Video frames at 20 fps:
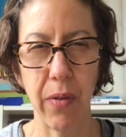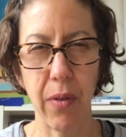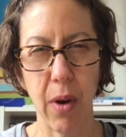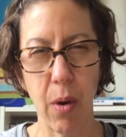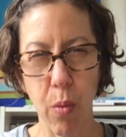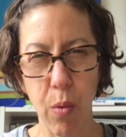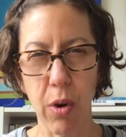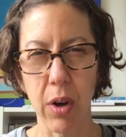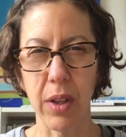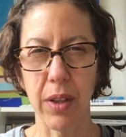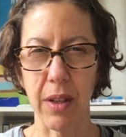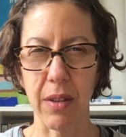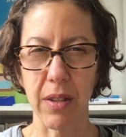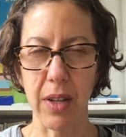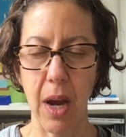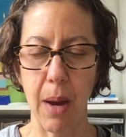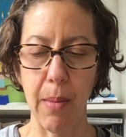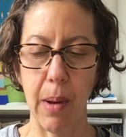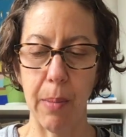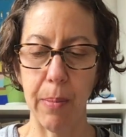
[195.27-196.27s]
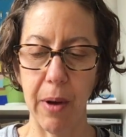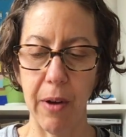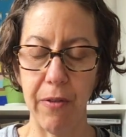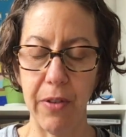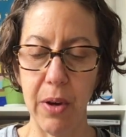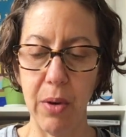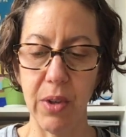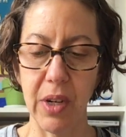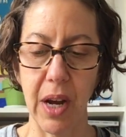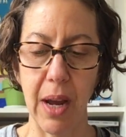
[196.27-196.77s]
a word that's come up a
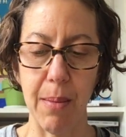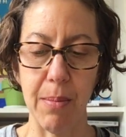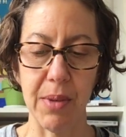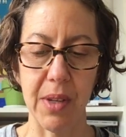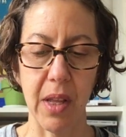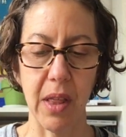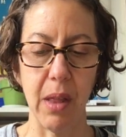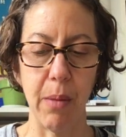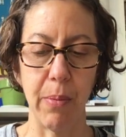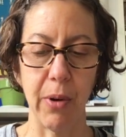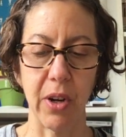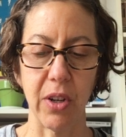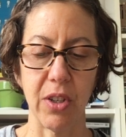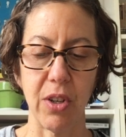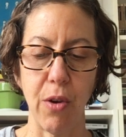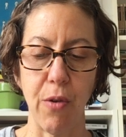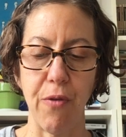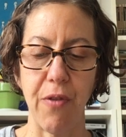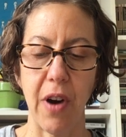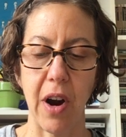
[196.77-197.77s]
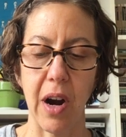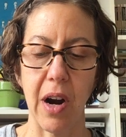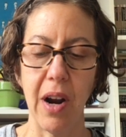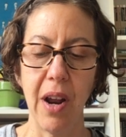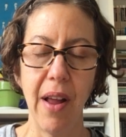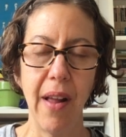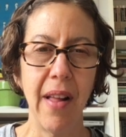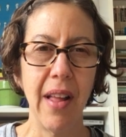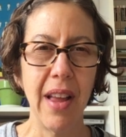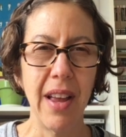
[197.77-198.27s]
few times in the book so far,
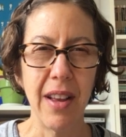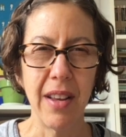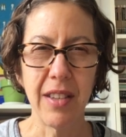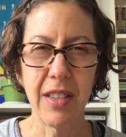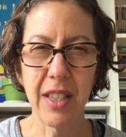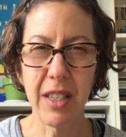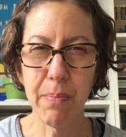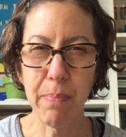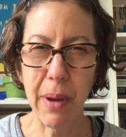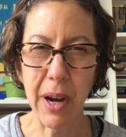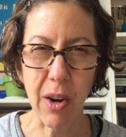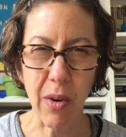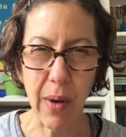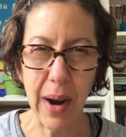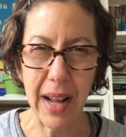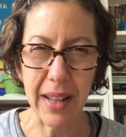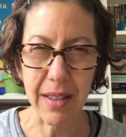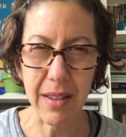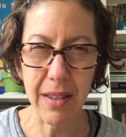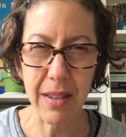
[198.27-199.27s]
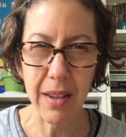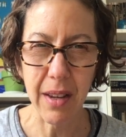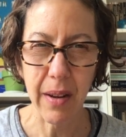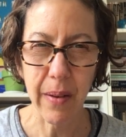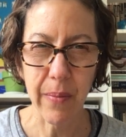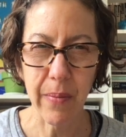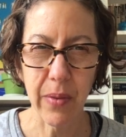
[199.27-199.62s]
spinnerets.